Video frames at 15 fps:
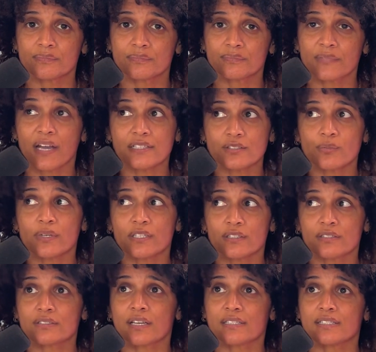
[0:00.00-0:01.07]
That's what it
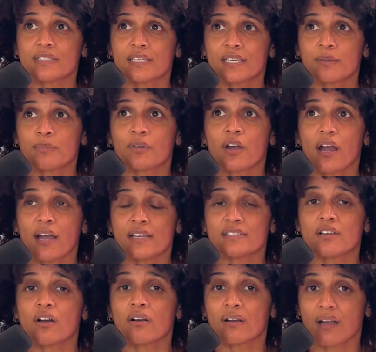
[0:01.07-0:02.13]
looks like to keep your eyes
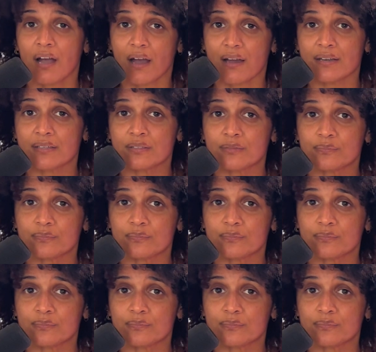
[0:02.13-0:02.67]
on God.